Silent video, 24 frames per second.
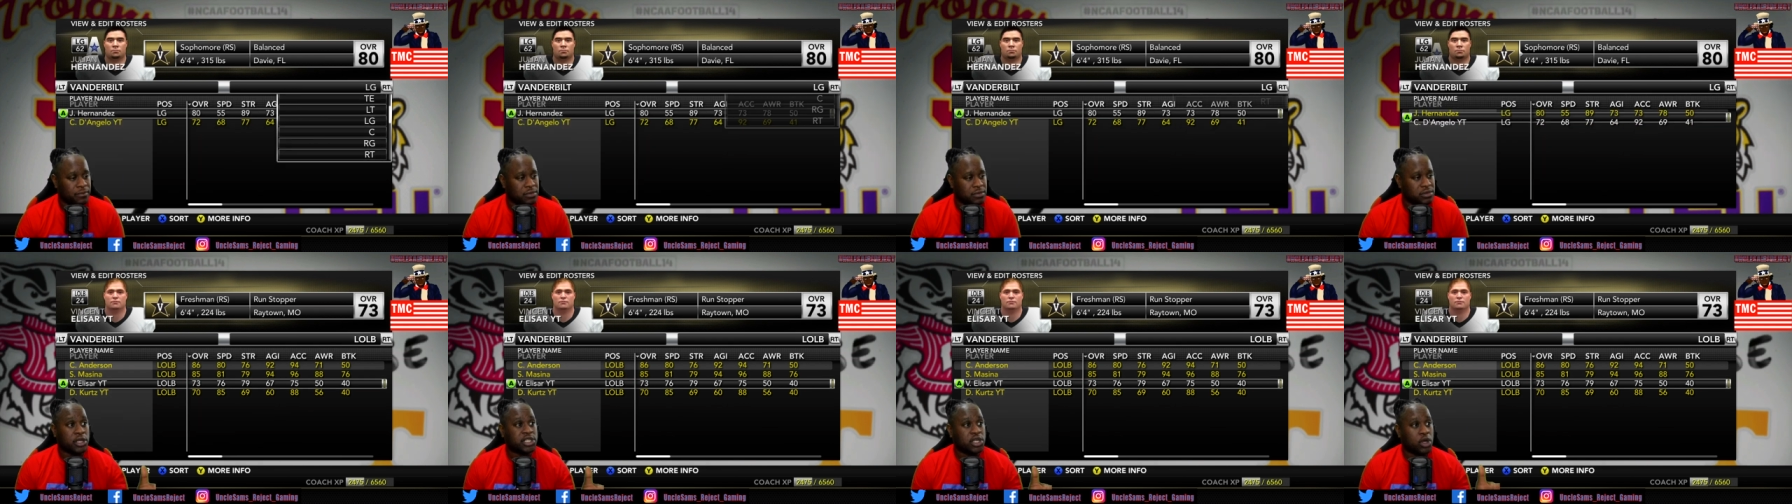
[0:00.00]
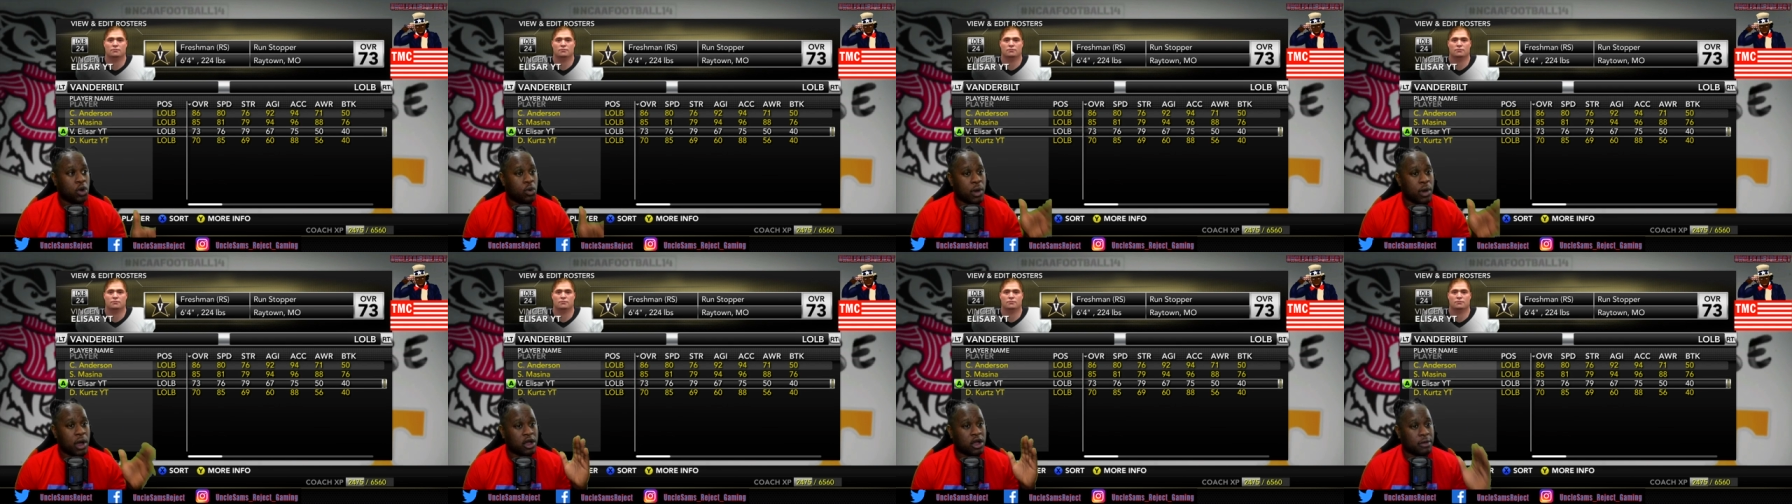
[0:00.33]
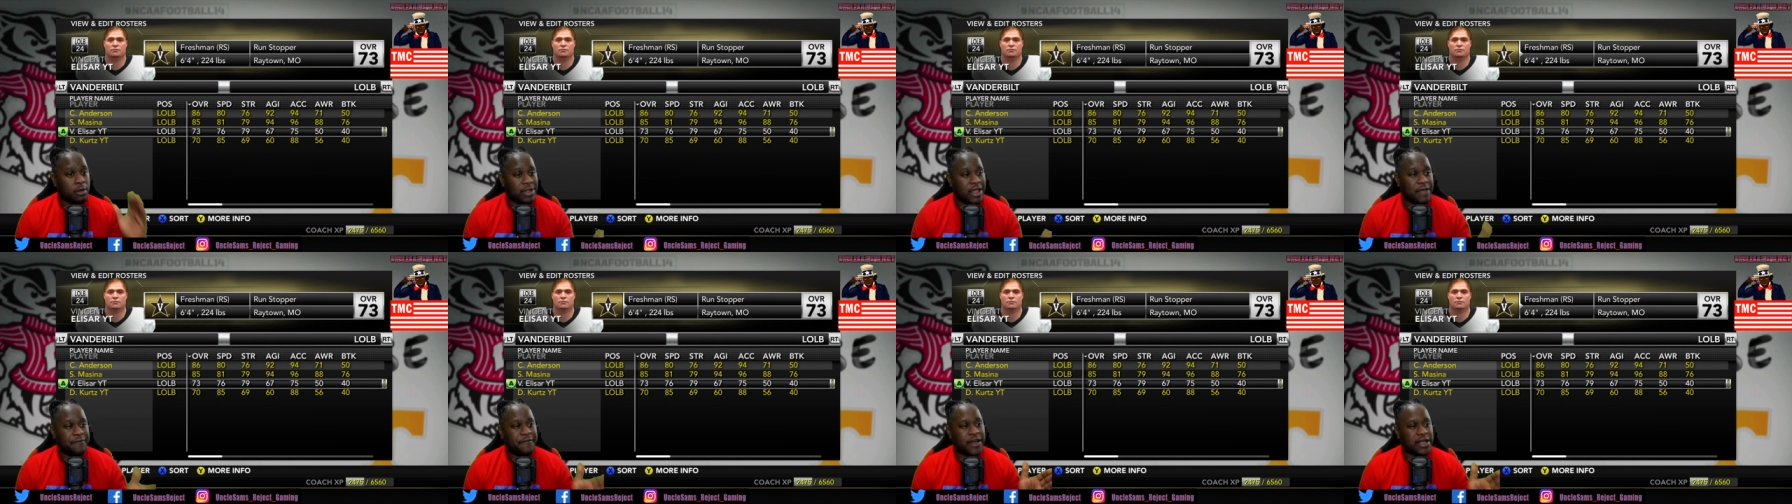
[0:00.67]
We also
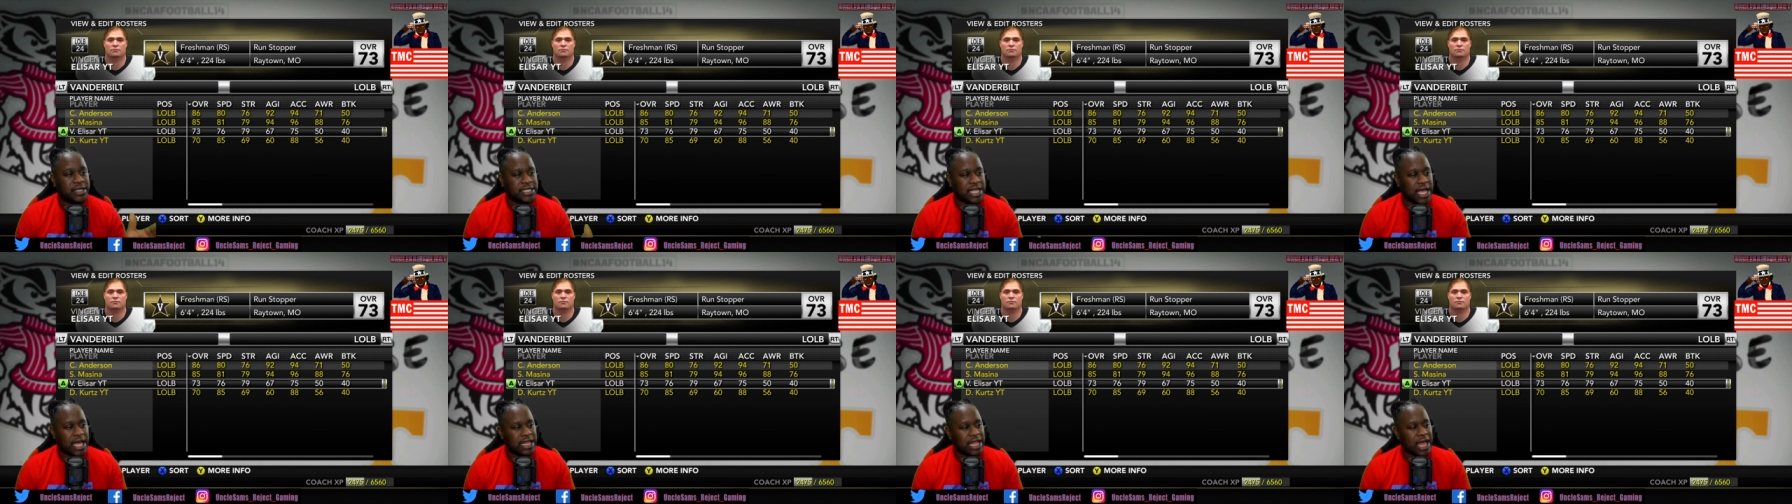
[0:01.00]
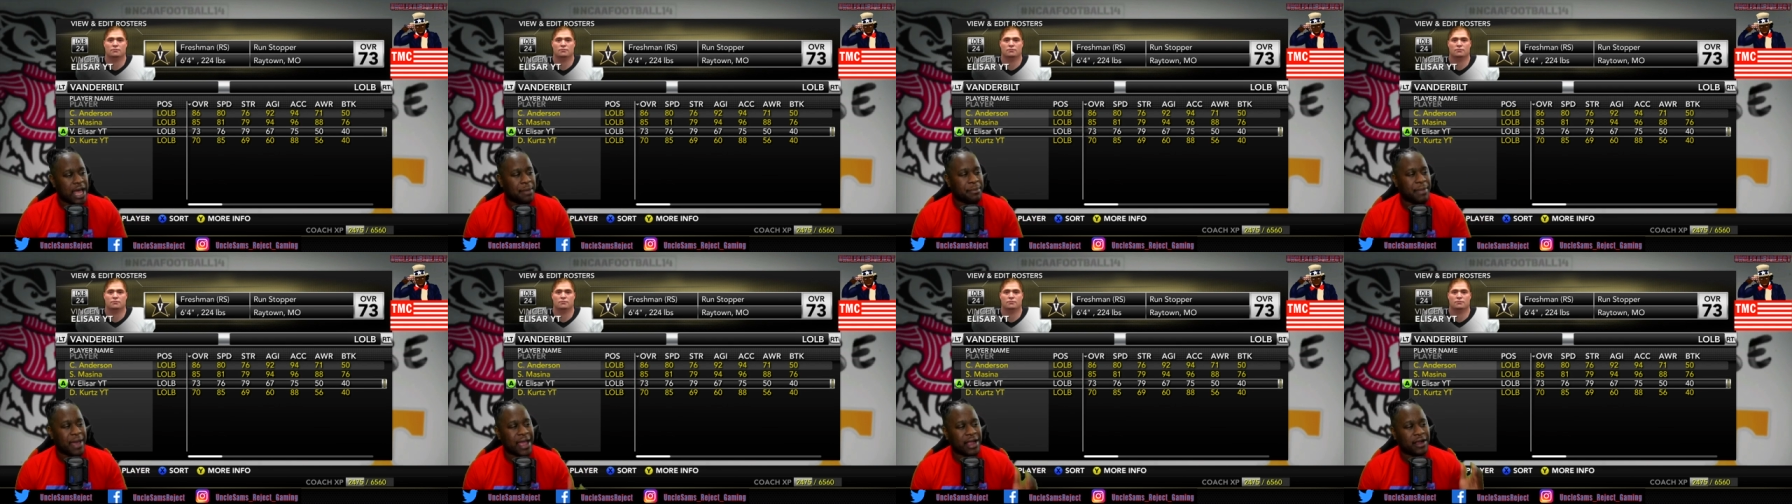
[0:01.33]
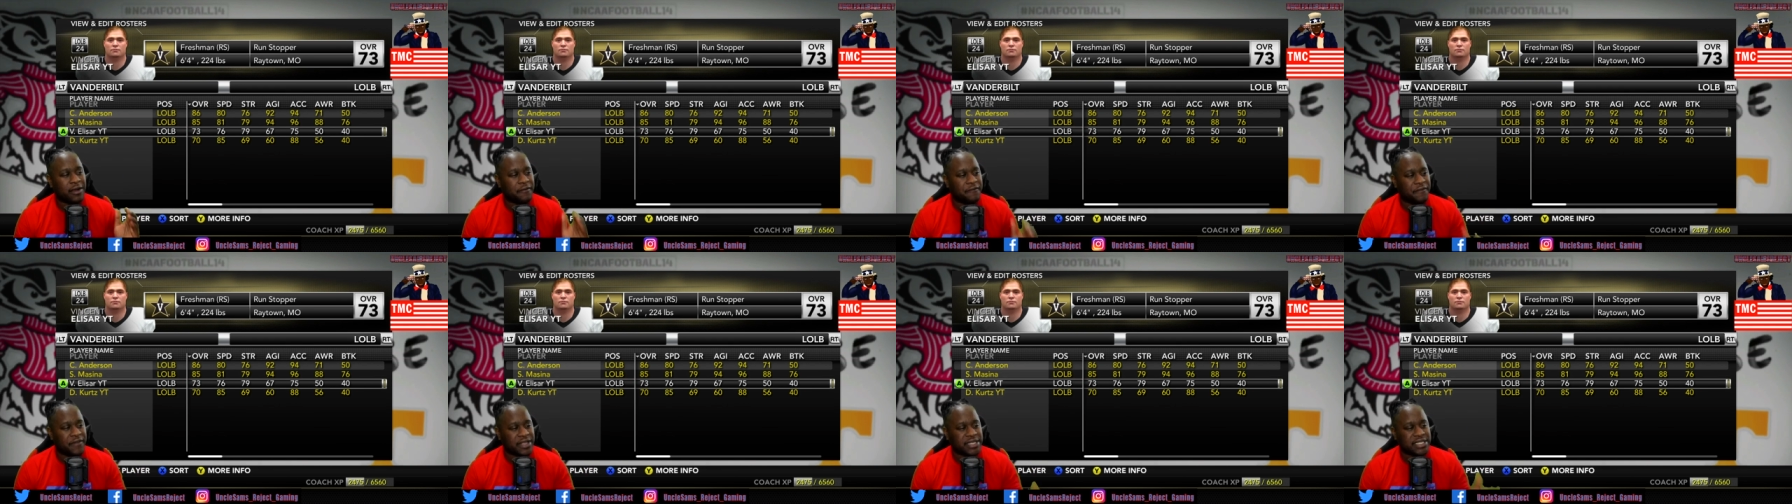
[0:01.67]
welcome left outside linebacker